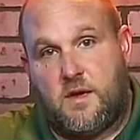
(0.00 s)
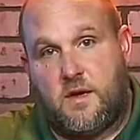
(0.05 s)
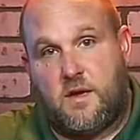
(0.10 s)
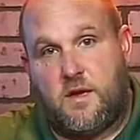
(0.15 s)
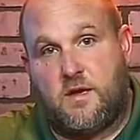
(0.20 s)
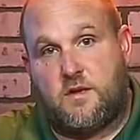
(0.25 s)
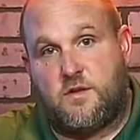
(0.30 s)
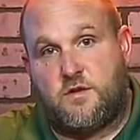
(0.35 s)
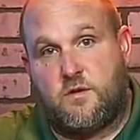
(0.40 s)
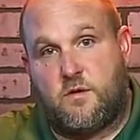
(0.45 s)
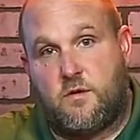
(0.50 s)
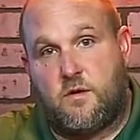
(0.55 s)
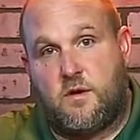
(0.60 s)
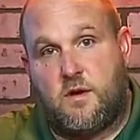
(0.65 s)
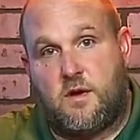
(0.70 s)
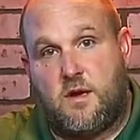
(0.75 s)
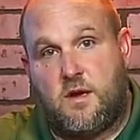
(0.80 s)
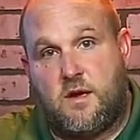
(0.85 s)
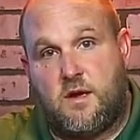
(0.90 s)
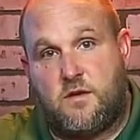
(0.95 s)
insert it
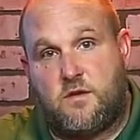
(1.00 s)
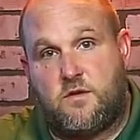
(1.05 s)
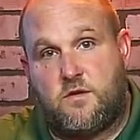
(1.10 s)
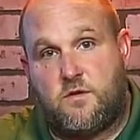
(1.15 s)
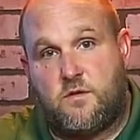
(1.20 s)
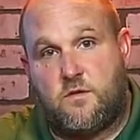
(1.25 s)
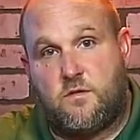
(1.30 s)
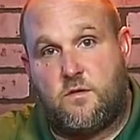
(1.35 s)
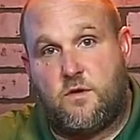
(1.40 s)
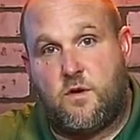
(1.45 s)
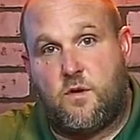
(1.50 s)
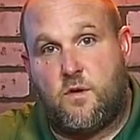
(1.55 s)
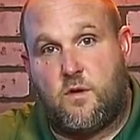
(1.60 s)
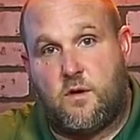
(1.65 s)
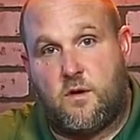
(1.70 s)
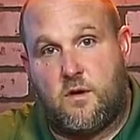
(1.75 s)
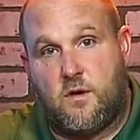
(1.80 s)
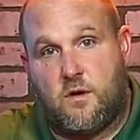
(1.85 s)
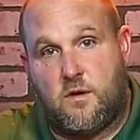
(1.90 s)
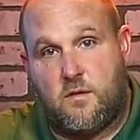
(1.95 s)
into
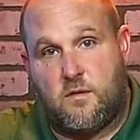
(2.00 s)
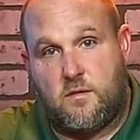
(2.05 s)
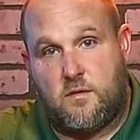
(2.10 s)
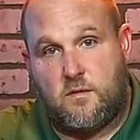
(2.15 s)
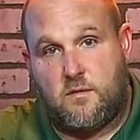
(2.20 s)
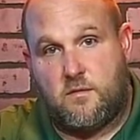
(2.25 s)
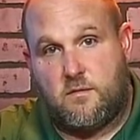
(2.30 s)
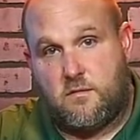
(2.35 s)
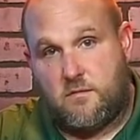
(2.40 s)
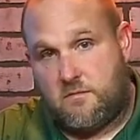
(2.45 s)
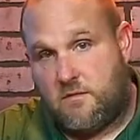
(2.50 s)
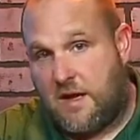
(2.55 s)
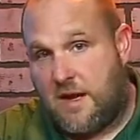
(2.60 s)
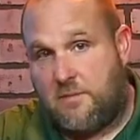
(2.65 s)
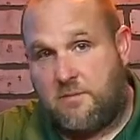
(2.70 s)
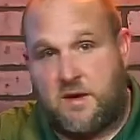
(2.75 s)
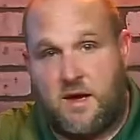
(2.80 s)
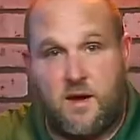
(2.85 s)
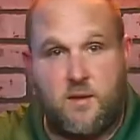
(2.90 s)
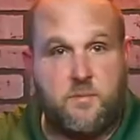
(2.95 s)
your
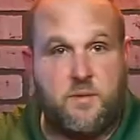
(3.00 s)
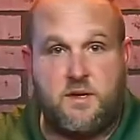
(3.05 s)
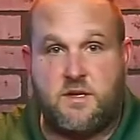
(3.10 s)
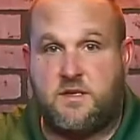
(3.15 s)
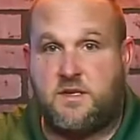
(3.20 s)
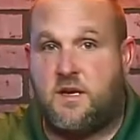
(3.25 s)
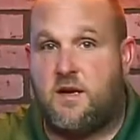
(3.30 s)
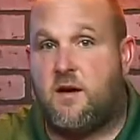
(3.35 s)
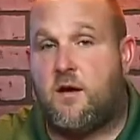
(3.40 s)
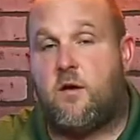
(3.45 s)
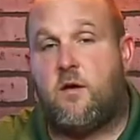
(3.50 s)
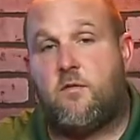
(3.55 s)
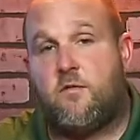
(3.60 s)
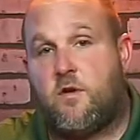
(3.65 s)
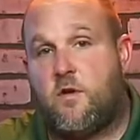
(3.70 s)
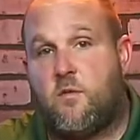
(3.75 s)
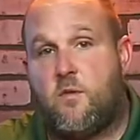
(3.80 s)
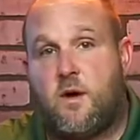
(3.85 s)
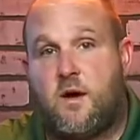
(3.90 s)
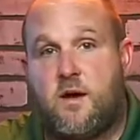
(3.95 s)
laptop, PC, however you
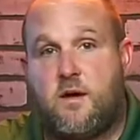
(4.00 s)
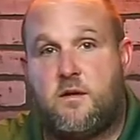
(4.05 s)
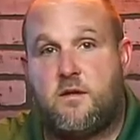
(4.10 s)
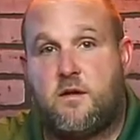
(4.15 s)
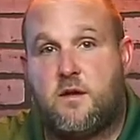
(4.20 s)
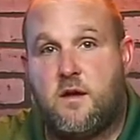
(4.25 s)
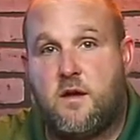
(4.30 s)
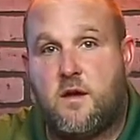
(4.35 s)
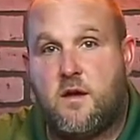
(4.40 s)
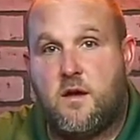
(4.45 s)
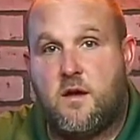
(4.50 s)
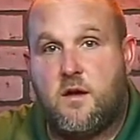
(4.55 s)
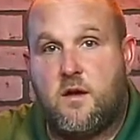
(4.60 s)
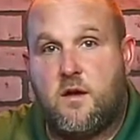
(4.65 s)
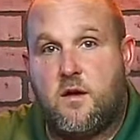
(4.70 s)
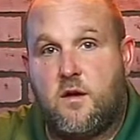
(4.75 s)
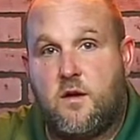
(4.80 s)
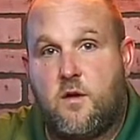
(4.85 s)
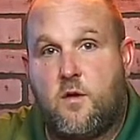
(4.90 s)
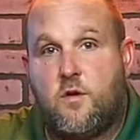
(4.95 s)
want.
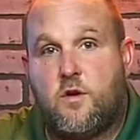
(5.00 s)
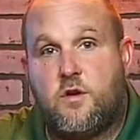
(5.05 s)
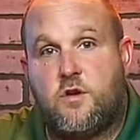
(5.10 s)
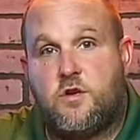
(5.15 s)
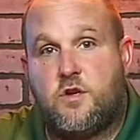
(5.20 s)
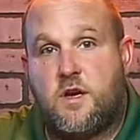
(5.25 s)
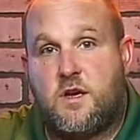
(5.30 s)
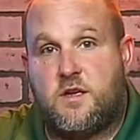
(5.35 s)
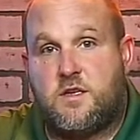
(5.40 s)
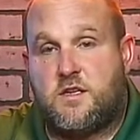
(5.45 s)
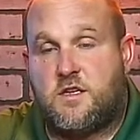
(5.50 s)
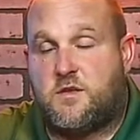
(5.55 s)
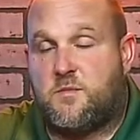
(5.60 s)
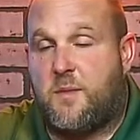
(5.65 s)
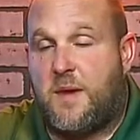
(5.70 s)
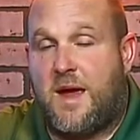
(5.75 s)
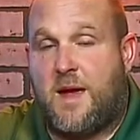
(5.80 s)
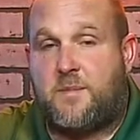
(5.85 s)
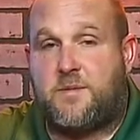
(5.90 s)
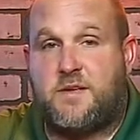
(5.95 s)
Go to
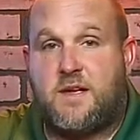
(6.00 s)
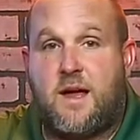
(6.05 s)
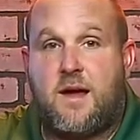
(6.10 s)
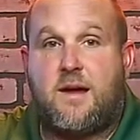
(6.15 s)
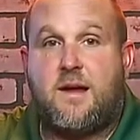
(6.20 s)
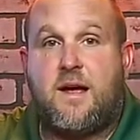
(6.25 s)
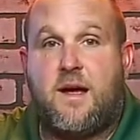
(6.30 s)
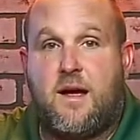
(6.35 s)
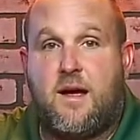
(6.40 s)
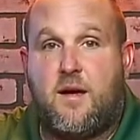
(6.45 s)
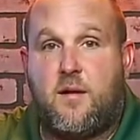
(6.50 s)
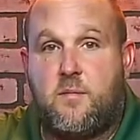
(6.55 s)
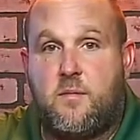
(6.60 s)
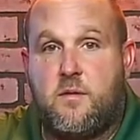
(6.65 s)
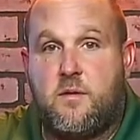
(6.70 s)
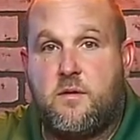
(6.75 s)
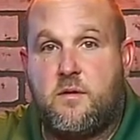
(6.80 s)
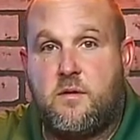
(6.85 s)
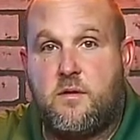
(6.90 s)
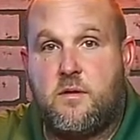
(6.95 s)
genesismaps.com.
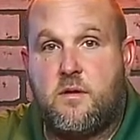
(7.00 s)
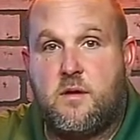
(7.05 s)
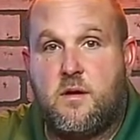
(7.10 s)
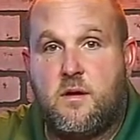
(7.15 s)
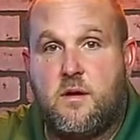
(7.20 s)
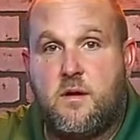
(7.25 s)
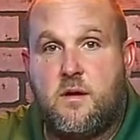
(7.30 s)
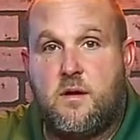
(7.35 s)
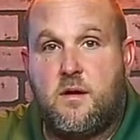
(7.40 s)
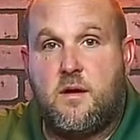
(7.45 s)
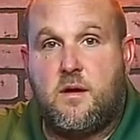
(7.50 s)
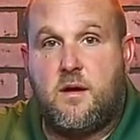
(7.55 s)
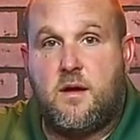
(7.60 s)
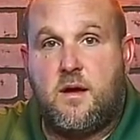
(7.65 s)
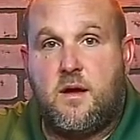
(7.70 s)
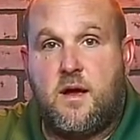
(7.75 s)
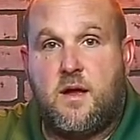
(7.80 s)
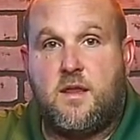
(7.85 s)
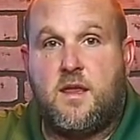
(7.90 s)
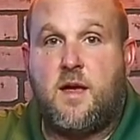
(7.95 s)

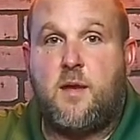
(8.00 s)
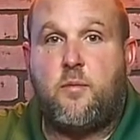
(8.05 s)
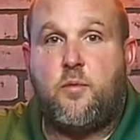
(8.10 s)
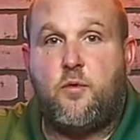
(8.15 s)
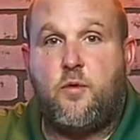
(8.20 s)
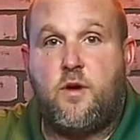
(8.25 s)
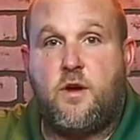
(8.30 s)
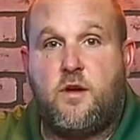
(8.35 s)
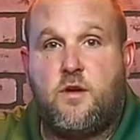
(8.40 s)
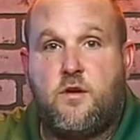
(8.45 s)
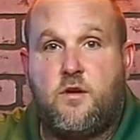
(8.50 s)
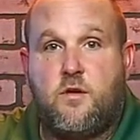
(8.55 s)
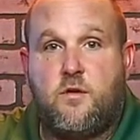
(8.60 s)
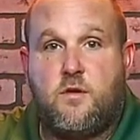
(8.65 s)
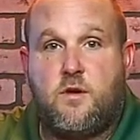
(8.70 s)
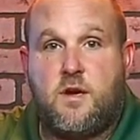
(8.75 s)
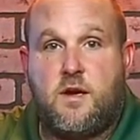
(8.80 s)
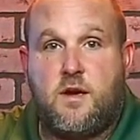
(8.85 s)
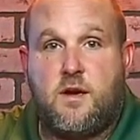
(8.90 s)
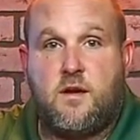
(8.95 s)
At that point, you
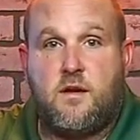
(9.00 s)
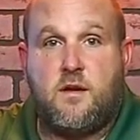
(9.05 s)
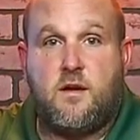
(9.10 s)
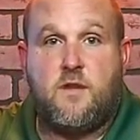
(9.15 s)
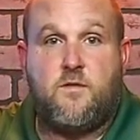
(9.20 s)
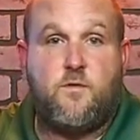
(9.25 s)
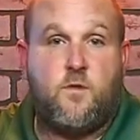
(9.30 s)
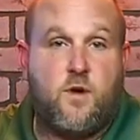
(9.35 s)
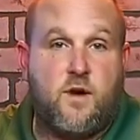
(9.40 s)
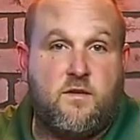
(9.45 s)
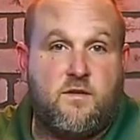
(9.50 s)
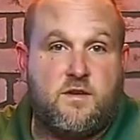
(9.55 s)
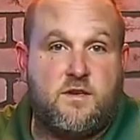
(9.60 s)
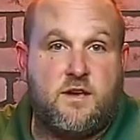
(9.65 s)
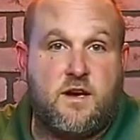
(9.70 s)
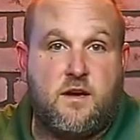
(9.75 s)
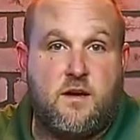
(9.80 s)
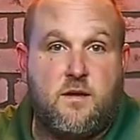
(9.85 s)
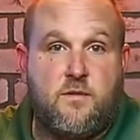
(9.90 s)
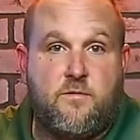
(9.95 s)
can, if you haven't
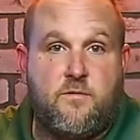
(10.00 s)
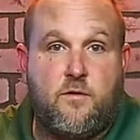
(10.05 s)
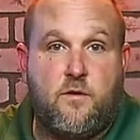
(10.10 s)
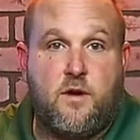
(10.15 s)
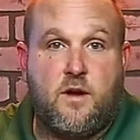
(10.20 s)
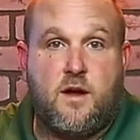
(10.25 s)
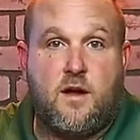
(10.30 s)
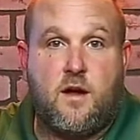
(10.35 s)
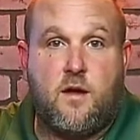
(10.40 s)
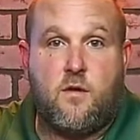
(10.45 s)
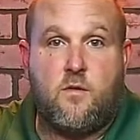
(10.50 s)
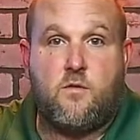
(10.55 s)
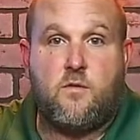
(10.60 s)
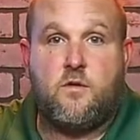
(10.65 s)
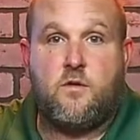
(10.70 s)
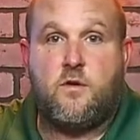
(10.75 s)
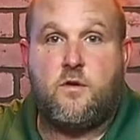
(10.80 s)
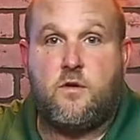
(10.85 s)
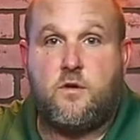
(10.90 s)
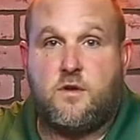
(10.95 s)
signed up for an account,
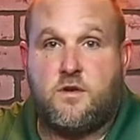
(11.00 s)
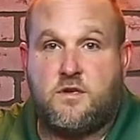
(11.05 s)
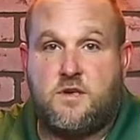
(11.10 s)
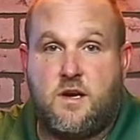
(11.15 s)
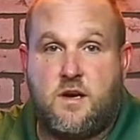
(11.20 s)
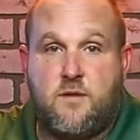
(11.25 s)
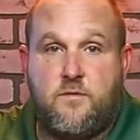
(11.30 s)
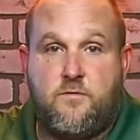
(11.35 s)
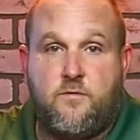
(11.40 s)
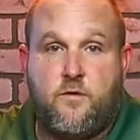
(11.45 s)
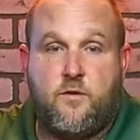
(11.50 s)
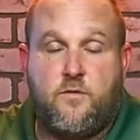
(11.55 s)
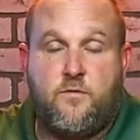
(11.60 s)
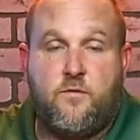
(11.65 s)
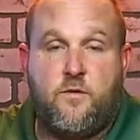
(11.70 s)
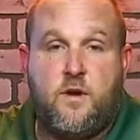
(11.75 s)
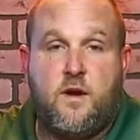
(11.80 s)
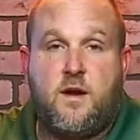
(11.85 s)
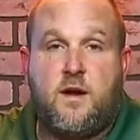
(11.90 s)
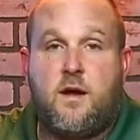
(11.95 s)
you can sign up for a
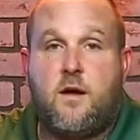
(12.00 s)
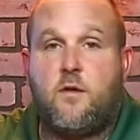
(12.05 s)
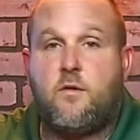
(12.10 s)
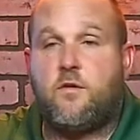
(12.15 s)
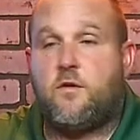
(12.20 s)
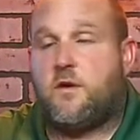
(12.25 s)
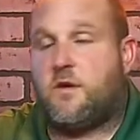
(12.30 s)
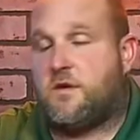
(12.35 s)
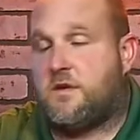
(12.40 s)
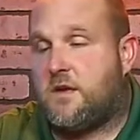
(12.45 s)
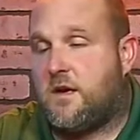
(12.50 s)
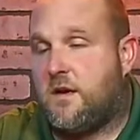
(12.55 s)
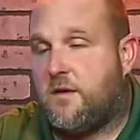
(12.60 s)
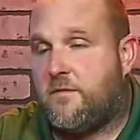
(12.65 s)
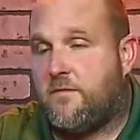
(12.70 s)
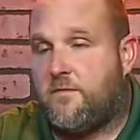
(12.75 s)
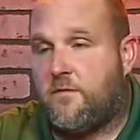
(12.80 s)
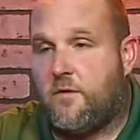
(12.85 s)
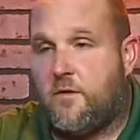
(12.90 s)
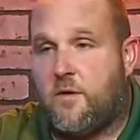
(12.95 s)
free account, you can sign up
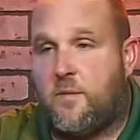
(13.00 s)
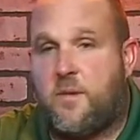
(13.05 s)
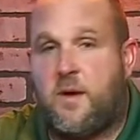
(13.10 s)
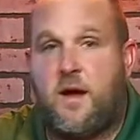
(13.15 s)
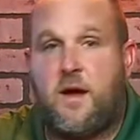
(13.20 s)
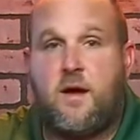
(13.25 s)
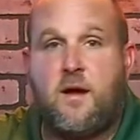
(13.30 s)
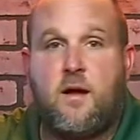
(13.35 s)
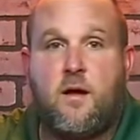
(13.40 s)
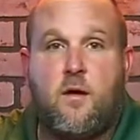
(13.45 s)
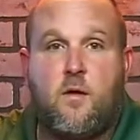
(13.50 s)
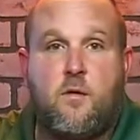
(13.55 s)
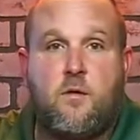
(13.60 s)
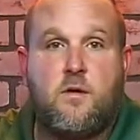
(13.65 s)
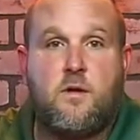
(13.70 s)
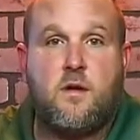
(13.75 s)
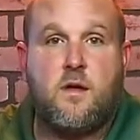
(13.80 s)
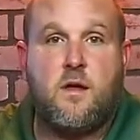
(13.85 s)
for a pay account.